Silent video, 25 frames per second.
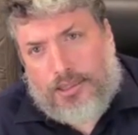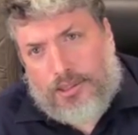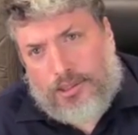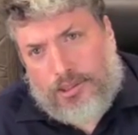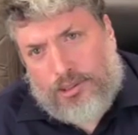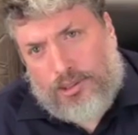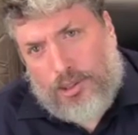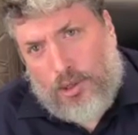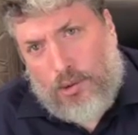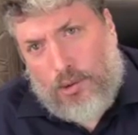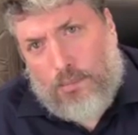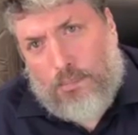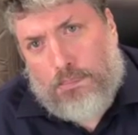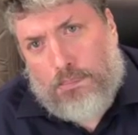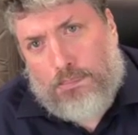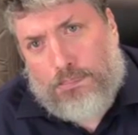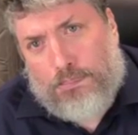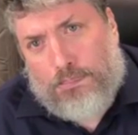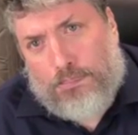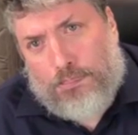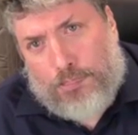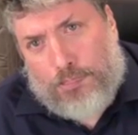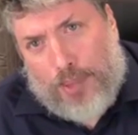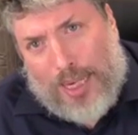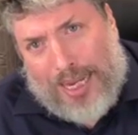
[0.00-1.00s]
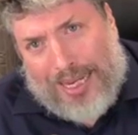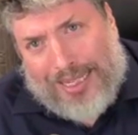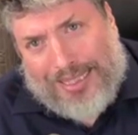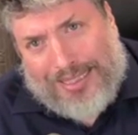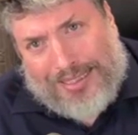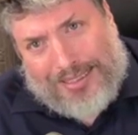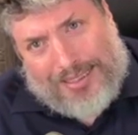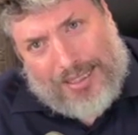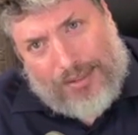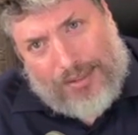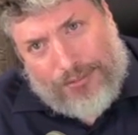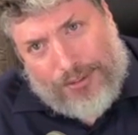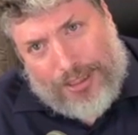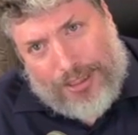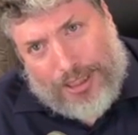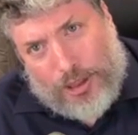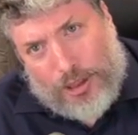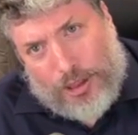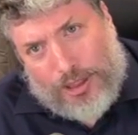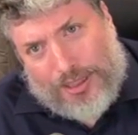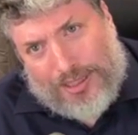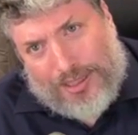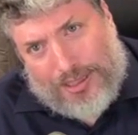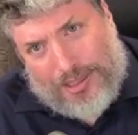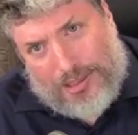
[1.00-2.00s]
So, by
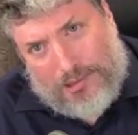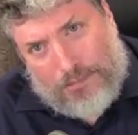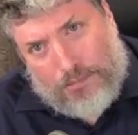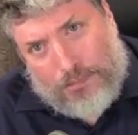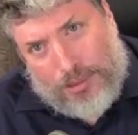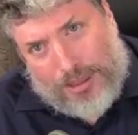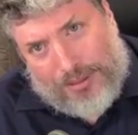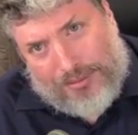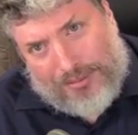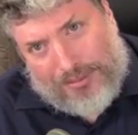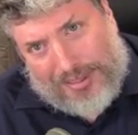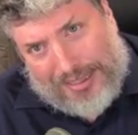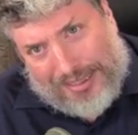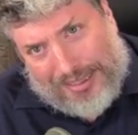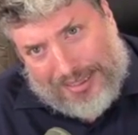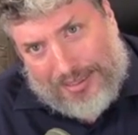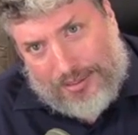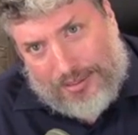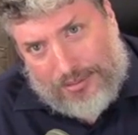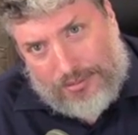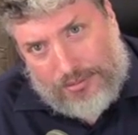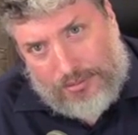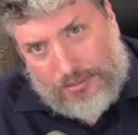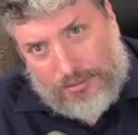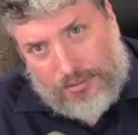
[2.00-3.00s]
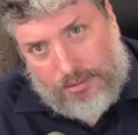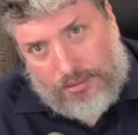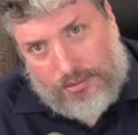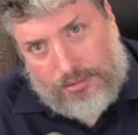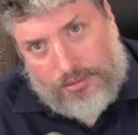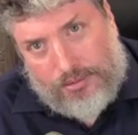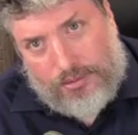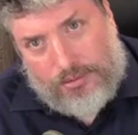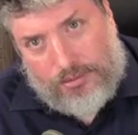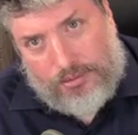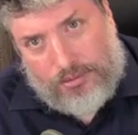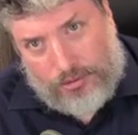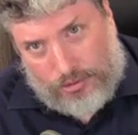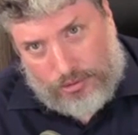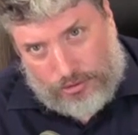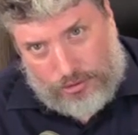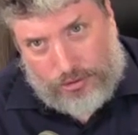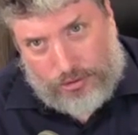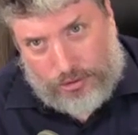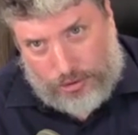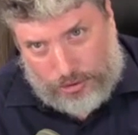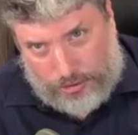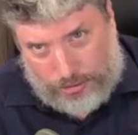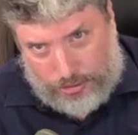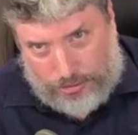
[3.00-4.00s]
definition, it is built in
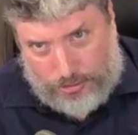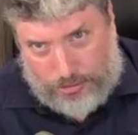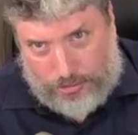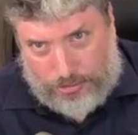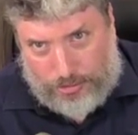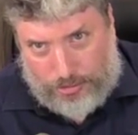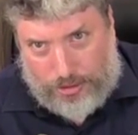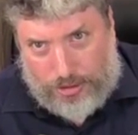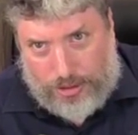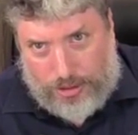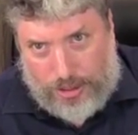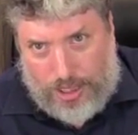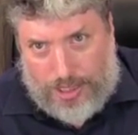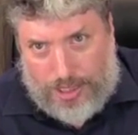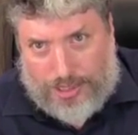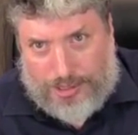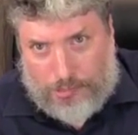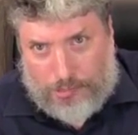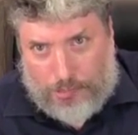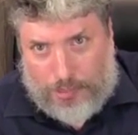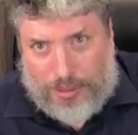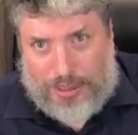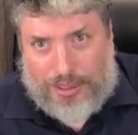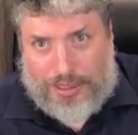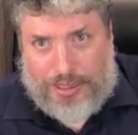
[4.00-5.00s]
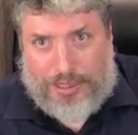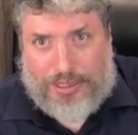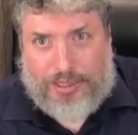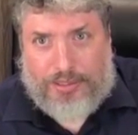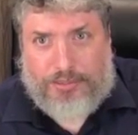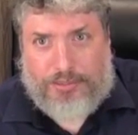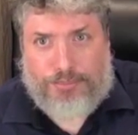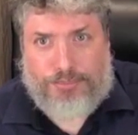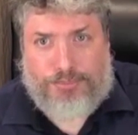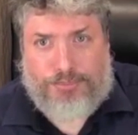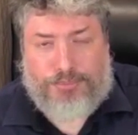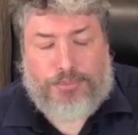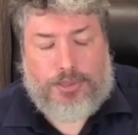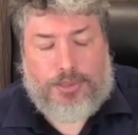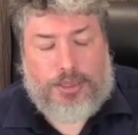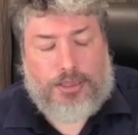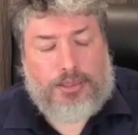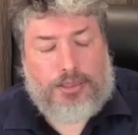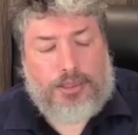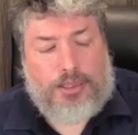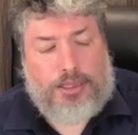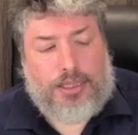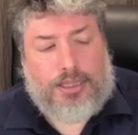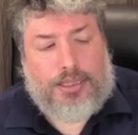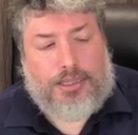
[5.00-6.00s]
to God's plan
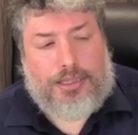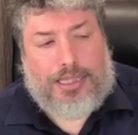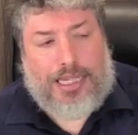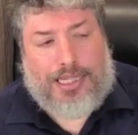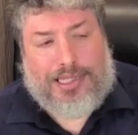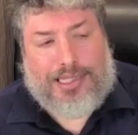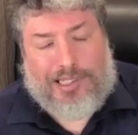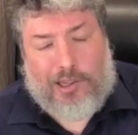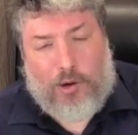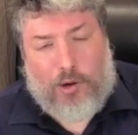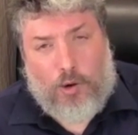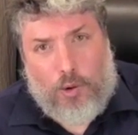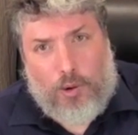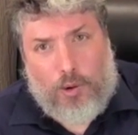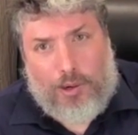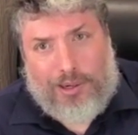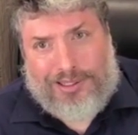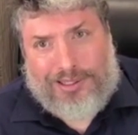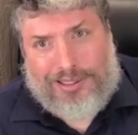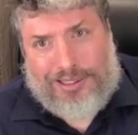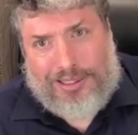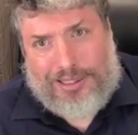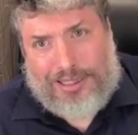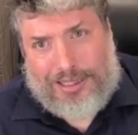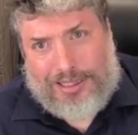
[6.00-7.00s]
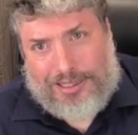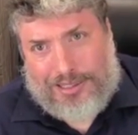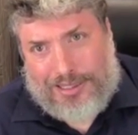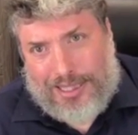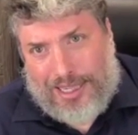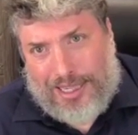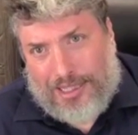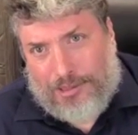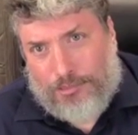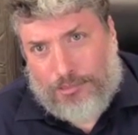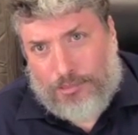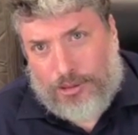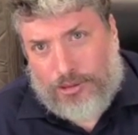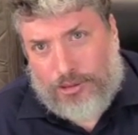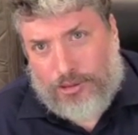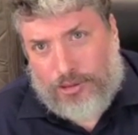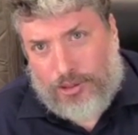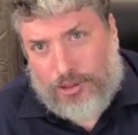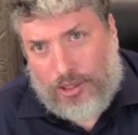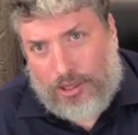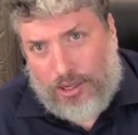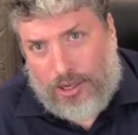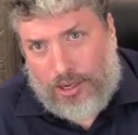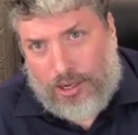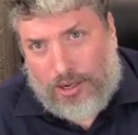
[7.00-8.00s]
that all clean animals
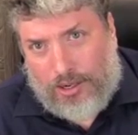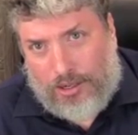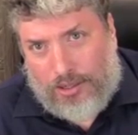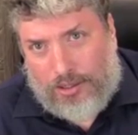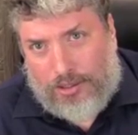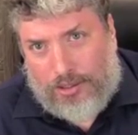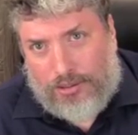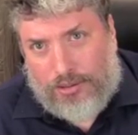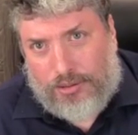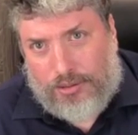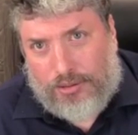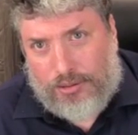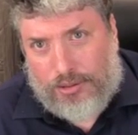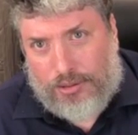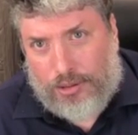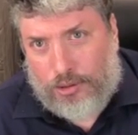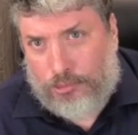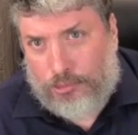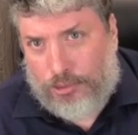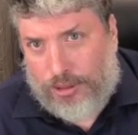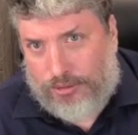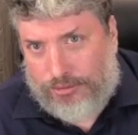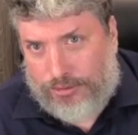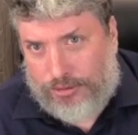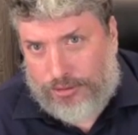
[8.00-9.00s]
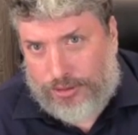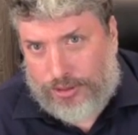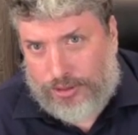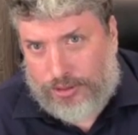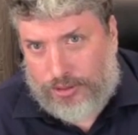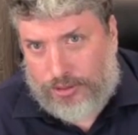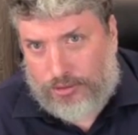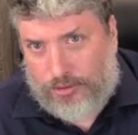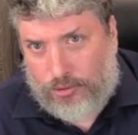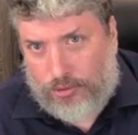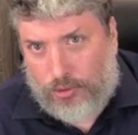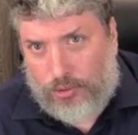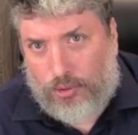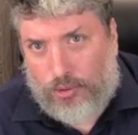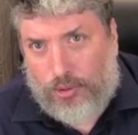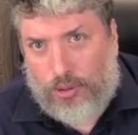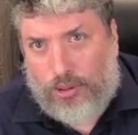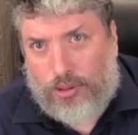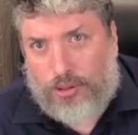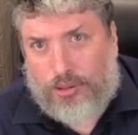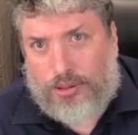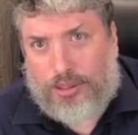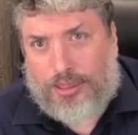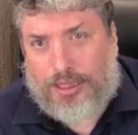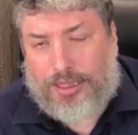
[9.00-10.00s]
are herbivorous.
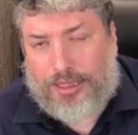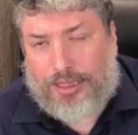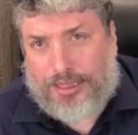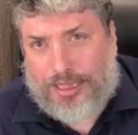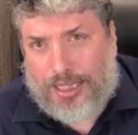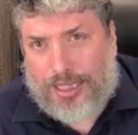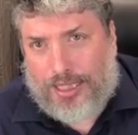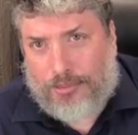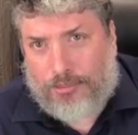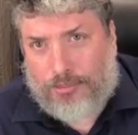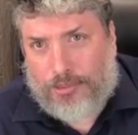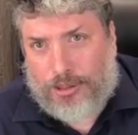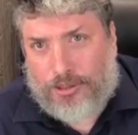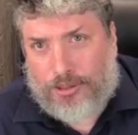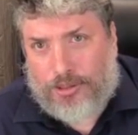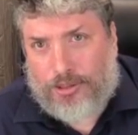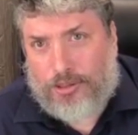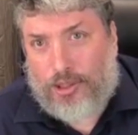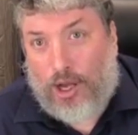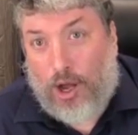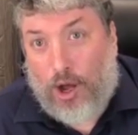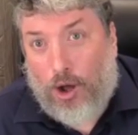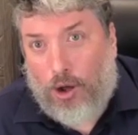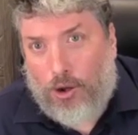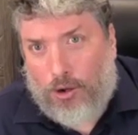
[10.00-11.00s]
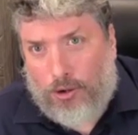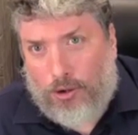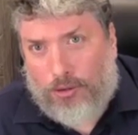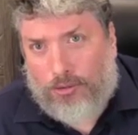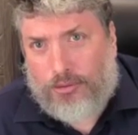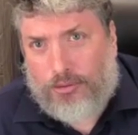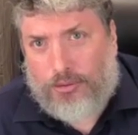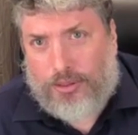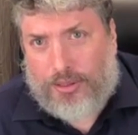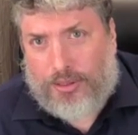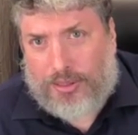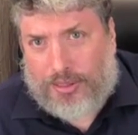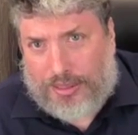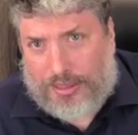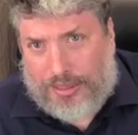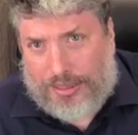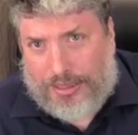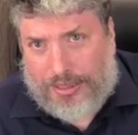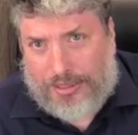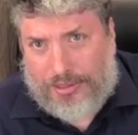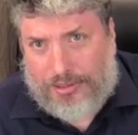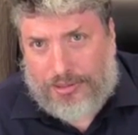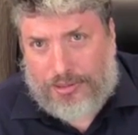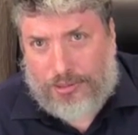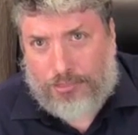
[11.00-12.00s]
All clean animals only
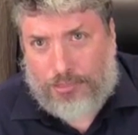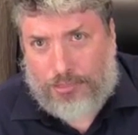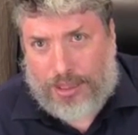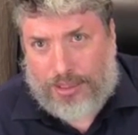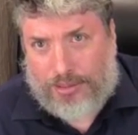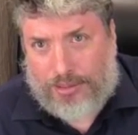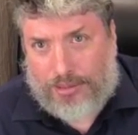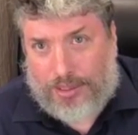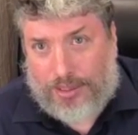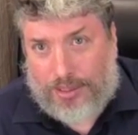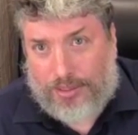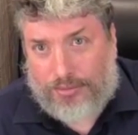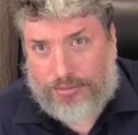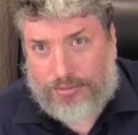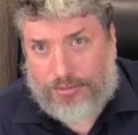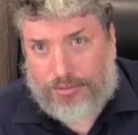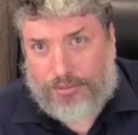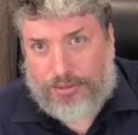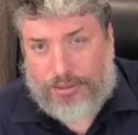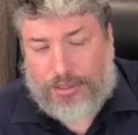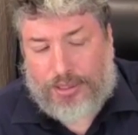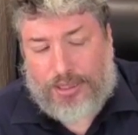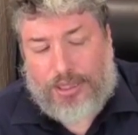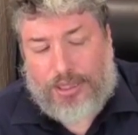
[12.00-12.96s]
eat plant life.